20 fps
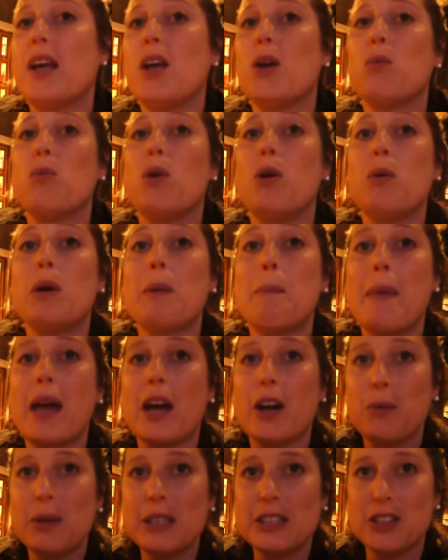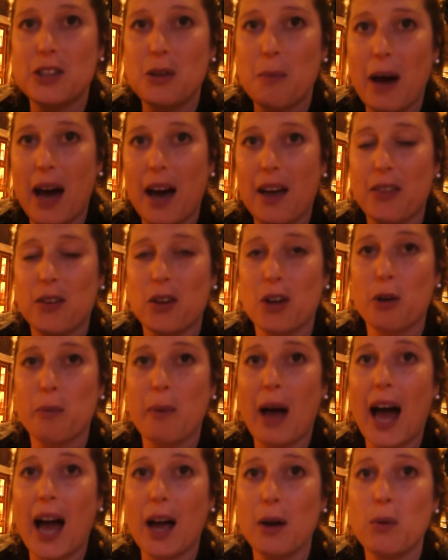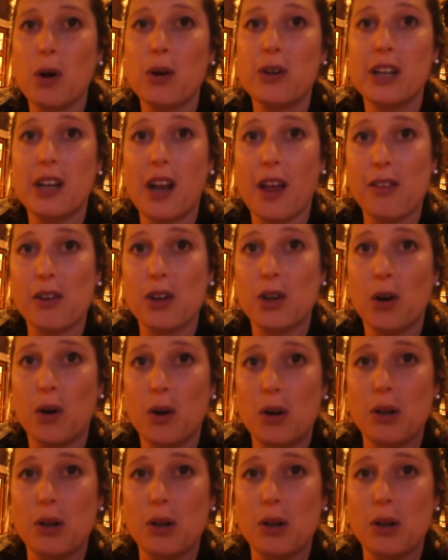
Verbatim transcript: Well, when Mair went to the bathroom, I wrote another goal.